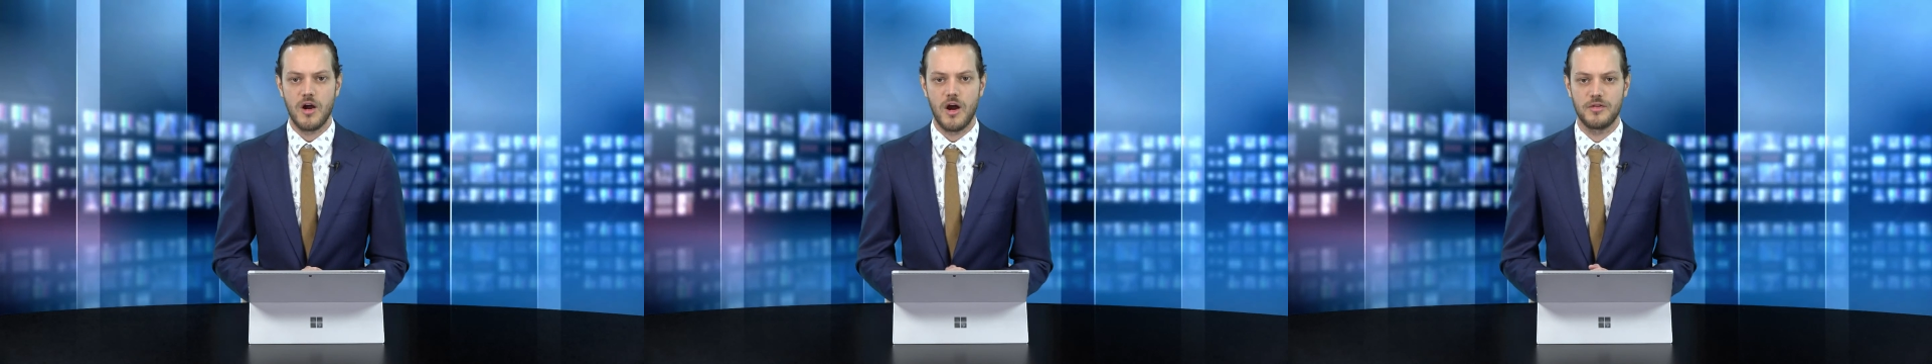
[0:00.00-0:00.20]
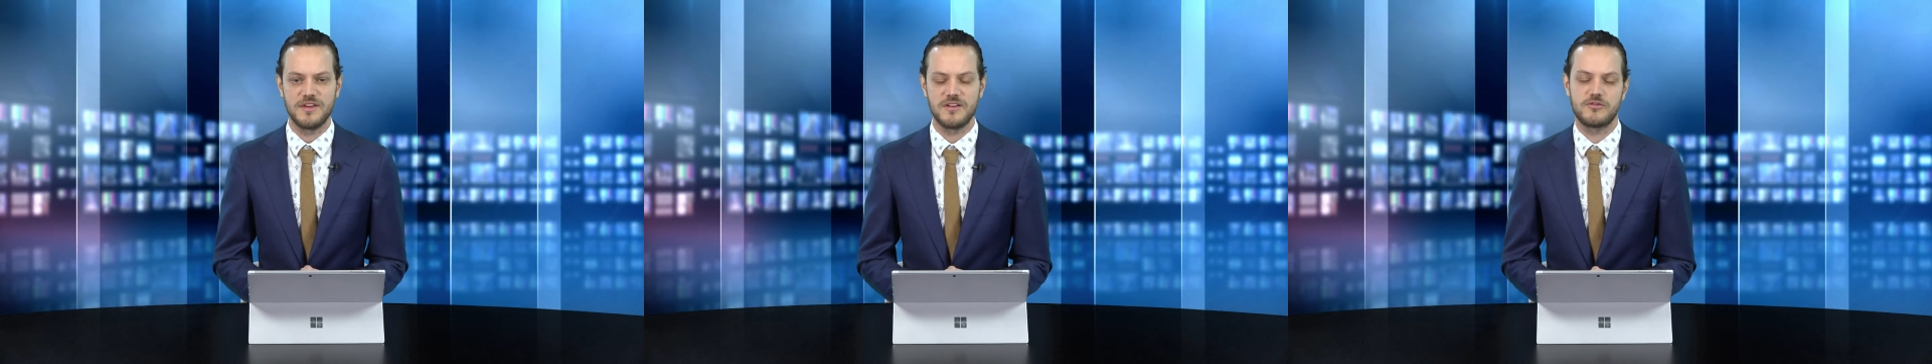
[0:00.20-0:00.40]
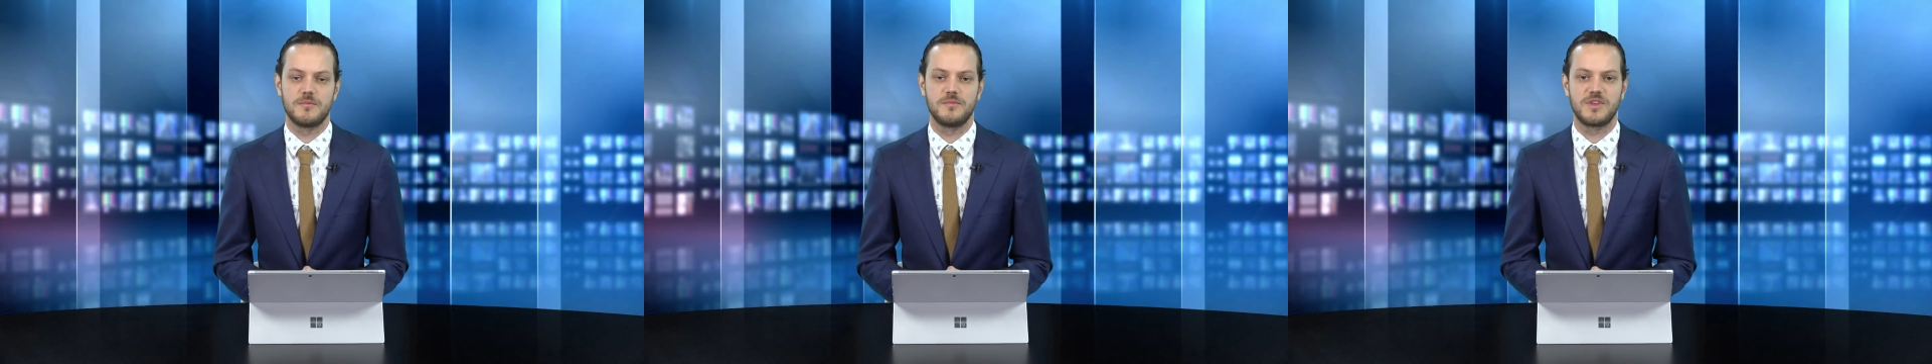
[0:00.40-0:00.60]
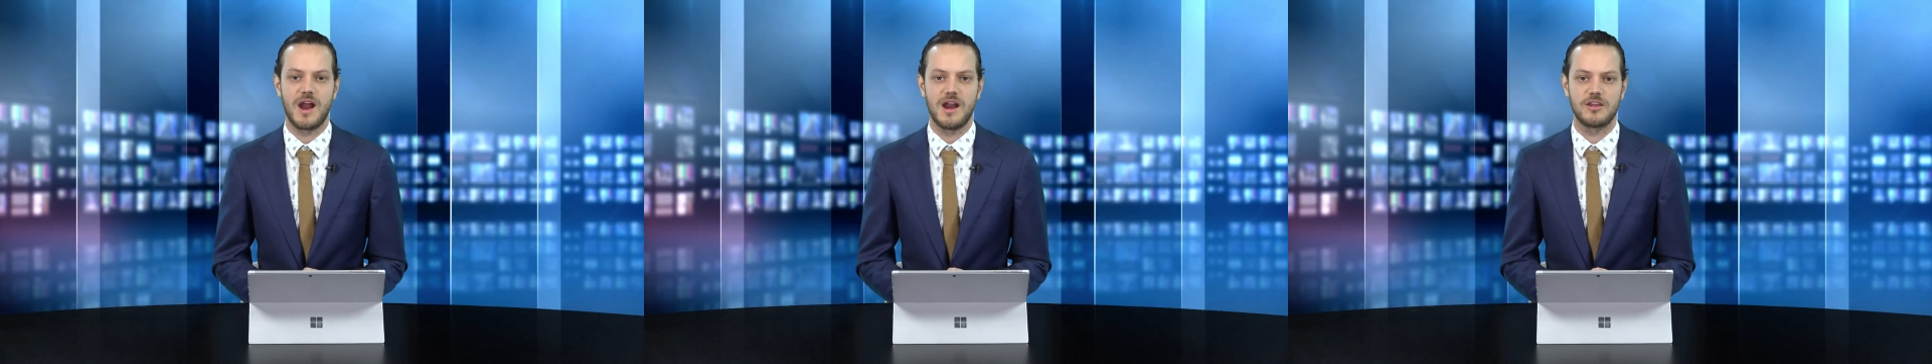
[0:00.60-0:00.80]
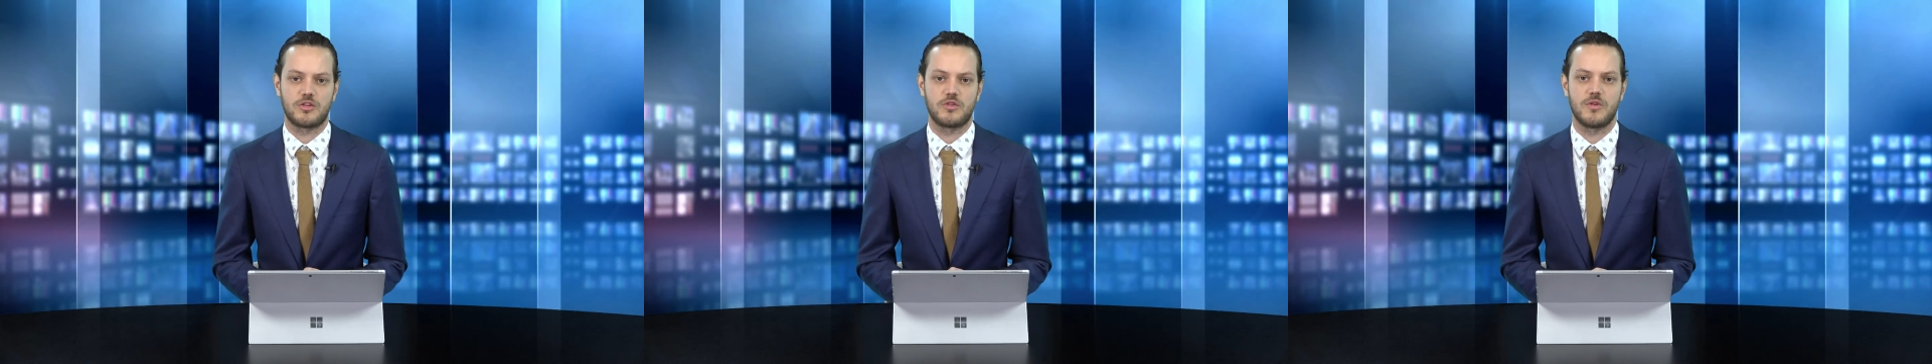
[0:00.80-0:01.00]
I think from
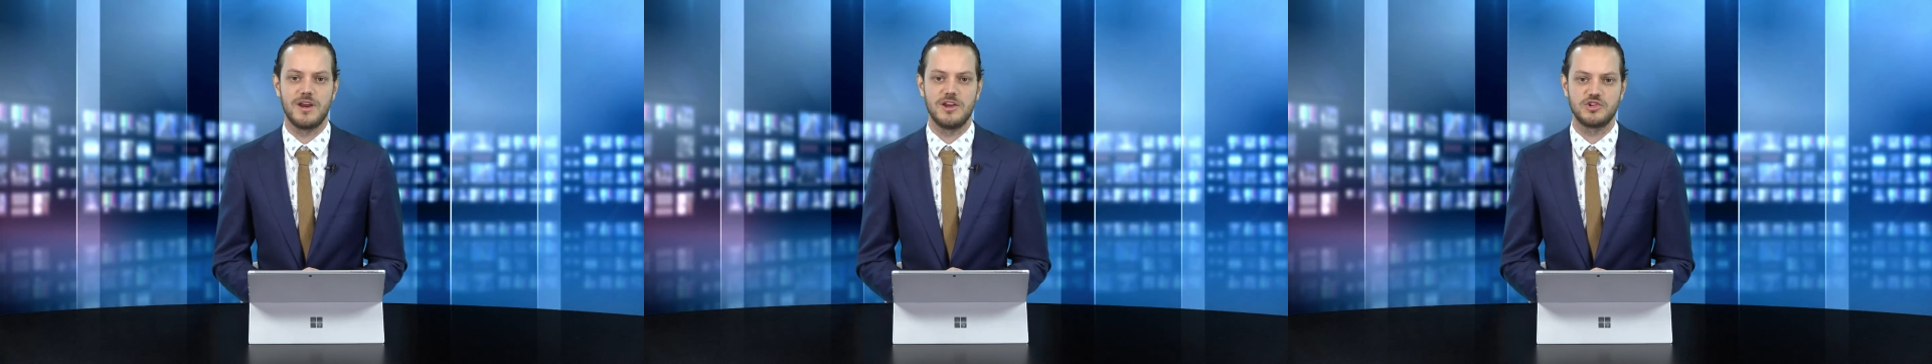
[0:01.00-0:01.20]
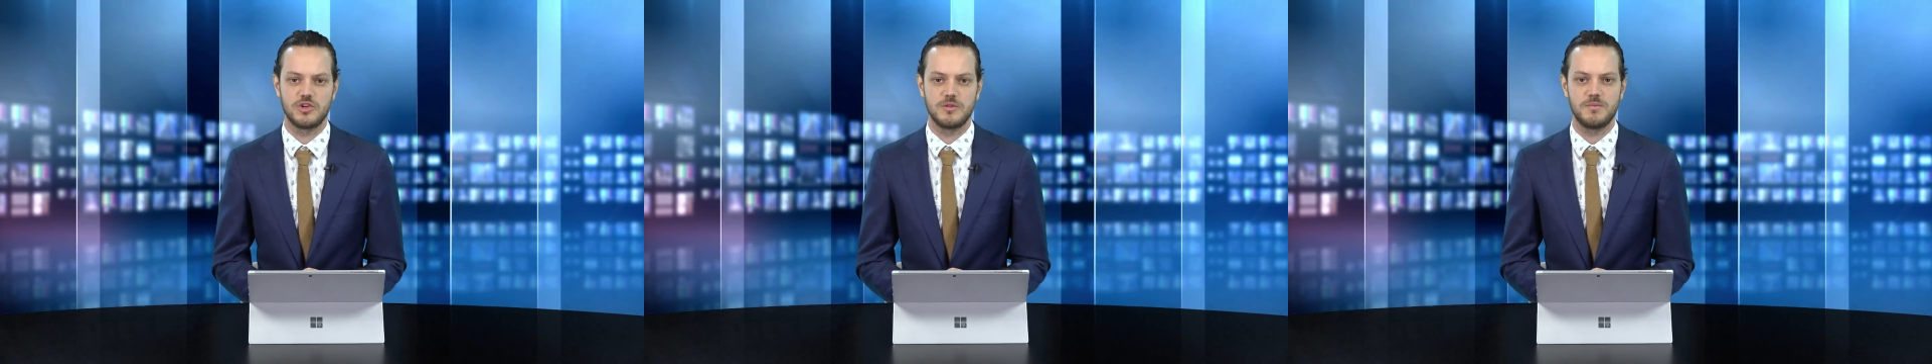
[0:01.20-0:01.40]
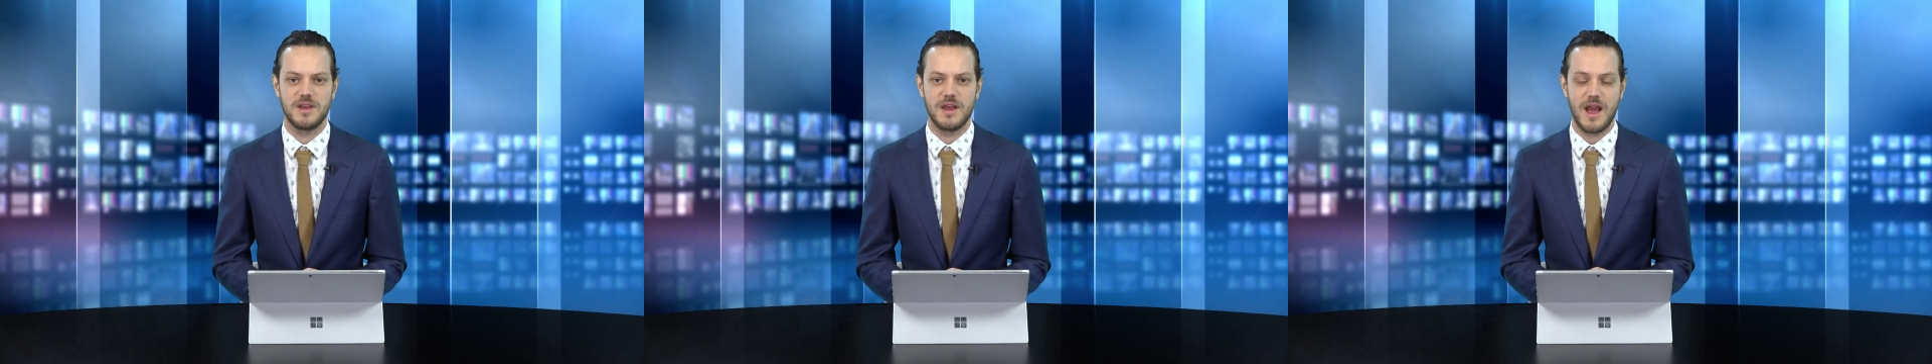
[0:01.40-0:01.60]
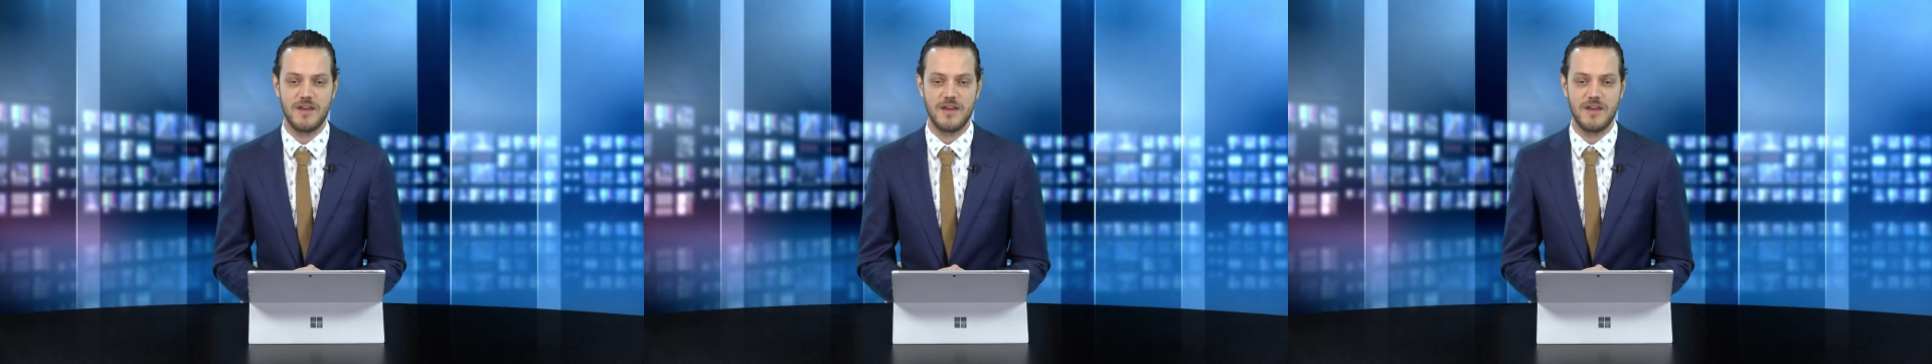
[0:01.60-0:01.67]
gate 3, it should be